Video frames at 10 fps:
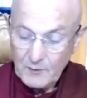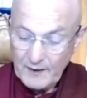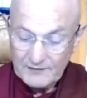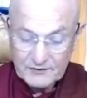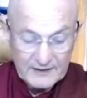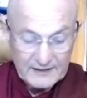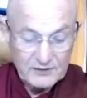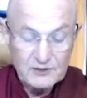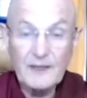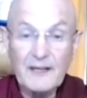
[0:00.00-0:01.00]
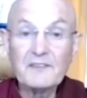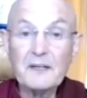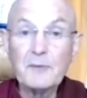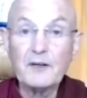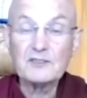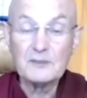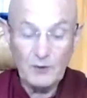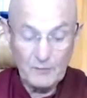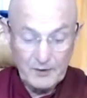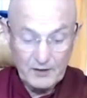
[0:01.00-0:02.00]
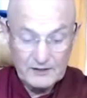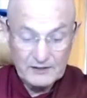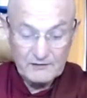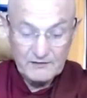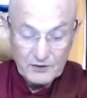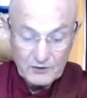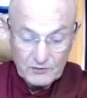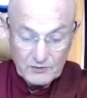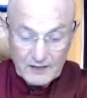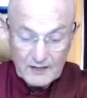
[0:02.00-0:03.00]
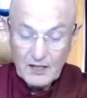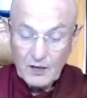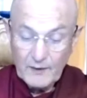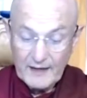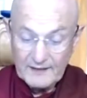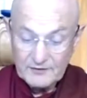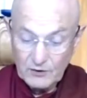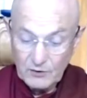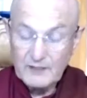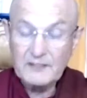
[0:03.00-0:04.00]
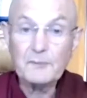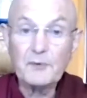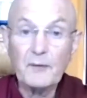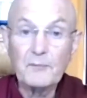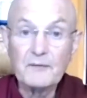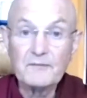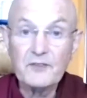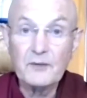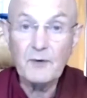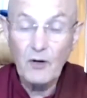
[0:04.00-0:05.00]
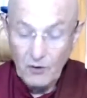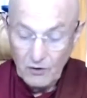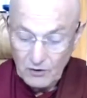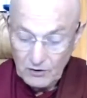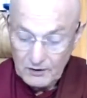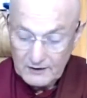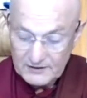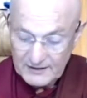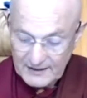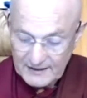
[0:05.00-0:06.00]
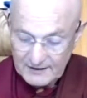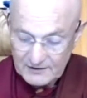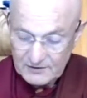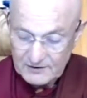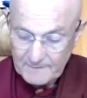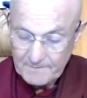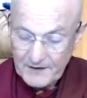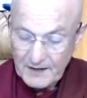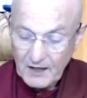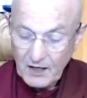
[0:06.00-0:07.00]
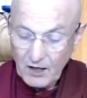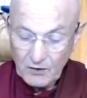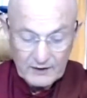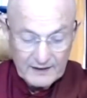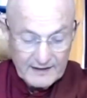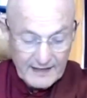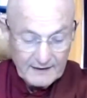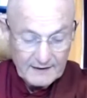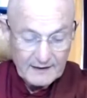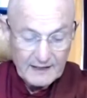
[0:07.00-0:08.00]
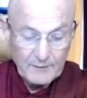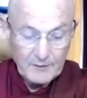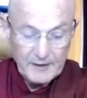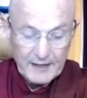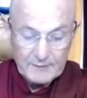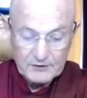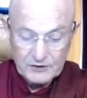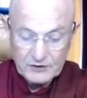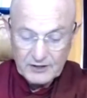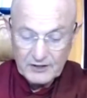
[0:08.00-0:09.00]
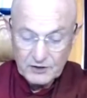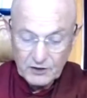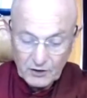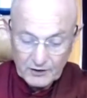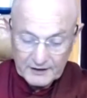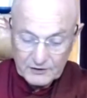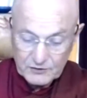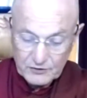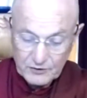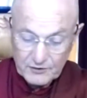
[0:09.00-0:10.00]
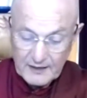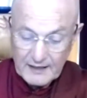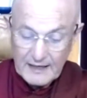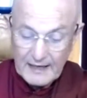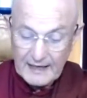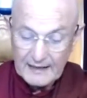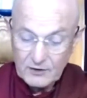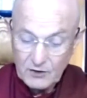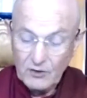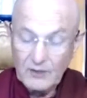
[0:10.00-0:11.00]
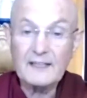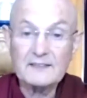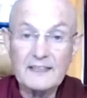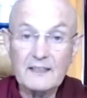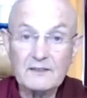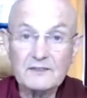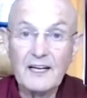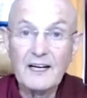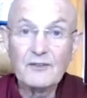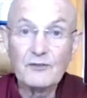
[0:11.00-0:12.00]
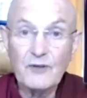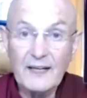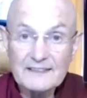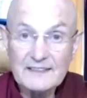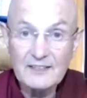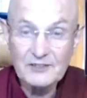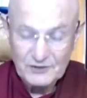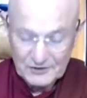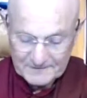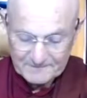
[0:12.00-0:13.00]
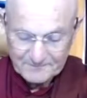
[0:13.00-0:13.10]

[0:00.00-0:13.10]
We have to listen to every possible point of view. We have to look at the problem from all sides. Only then can we be able to judge according to truth and call ourselves righteous.